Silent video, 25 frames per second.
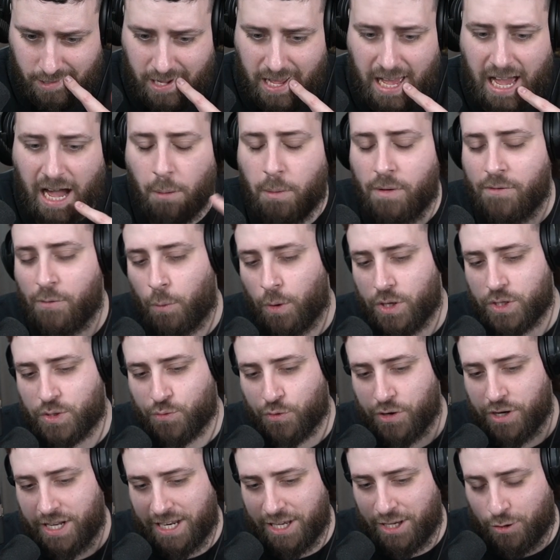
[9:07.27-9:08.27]
However, what's
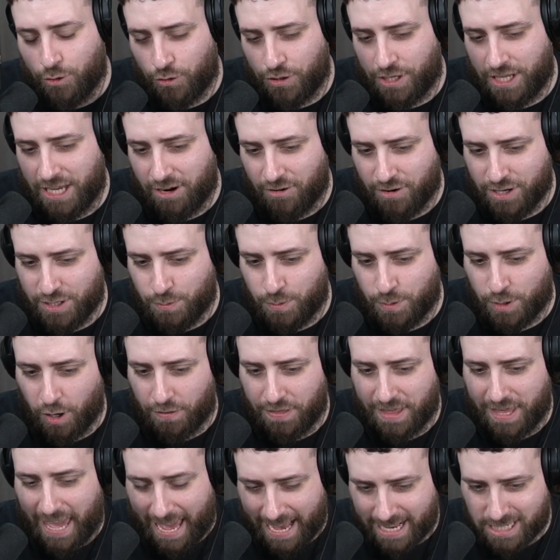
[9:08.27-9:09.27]
really good here is we got
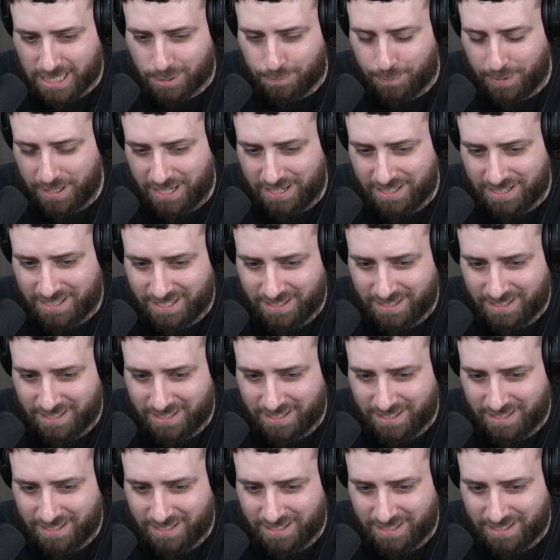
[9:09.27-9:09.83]
the X speed.